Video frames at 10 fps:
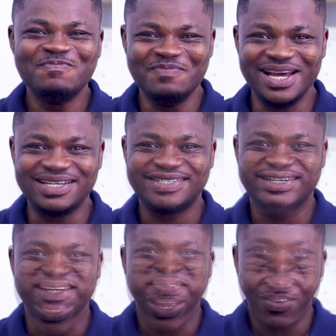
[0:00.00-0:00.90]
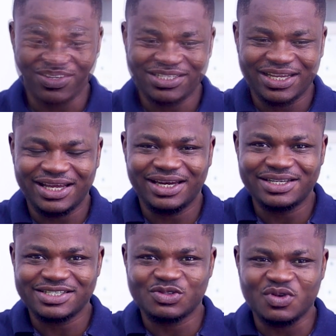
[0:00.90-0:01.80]
Mason. Once again,
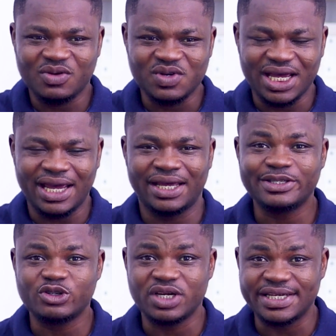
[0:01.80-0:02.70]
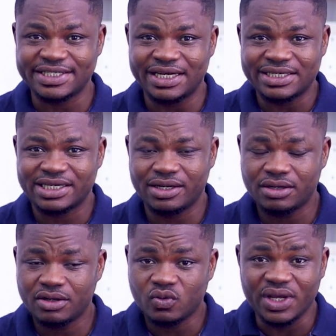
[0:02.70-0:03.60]
this is where we end today's
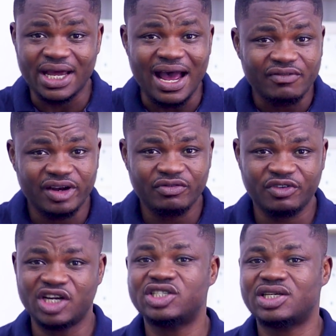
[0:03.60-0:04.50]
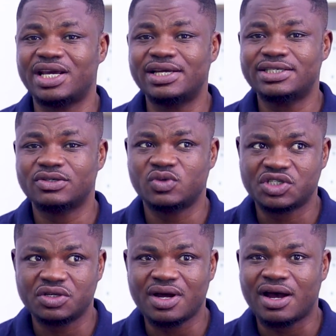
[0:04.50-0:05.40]
lesson. We haven't finished yet. We
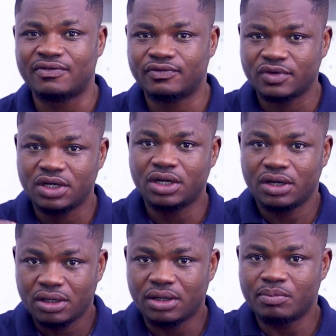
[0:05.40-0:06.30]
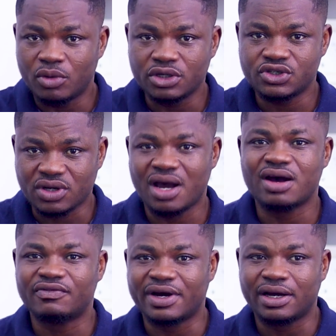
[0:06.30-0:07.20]
still have more to
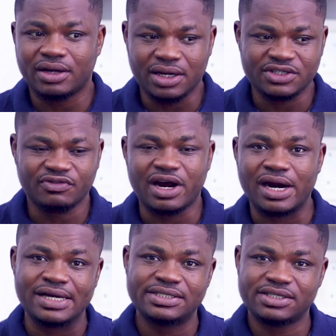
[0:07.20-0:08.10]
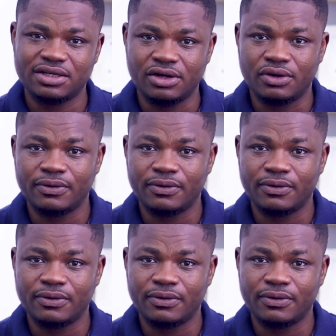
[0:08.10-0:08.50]
cover as far as,